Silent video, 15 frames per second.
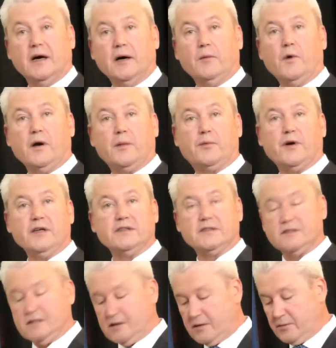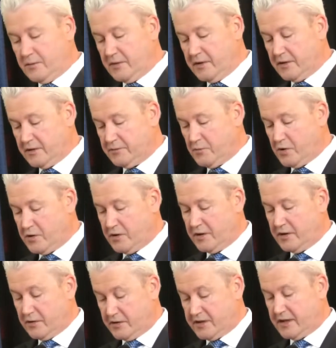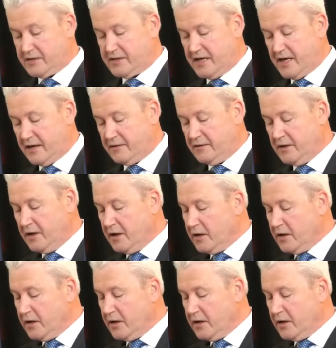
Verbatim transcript: uh, want a presence in our, in, our, in our downtown.